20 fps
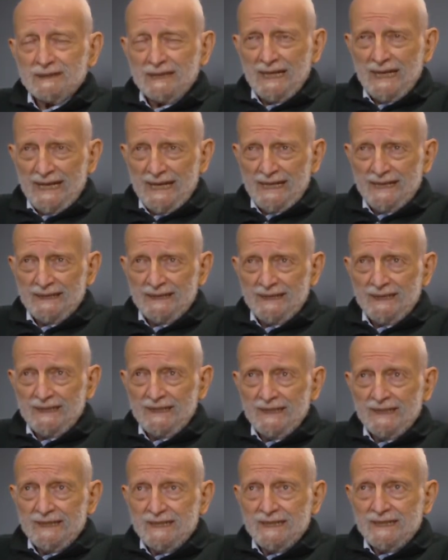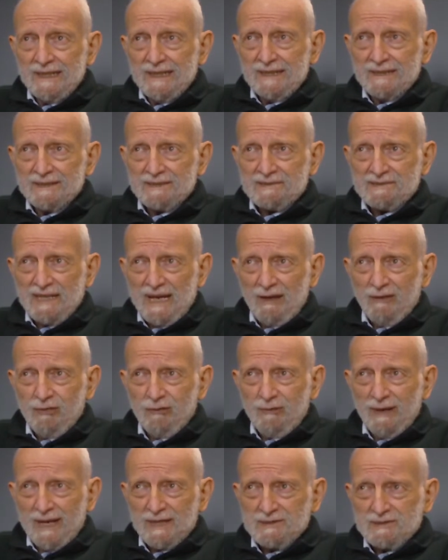lion in the
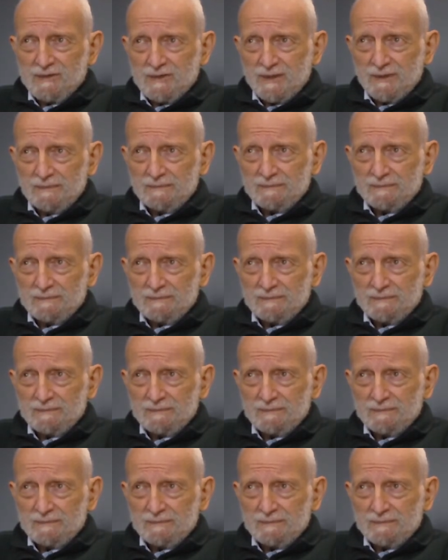southwest.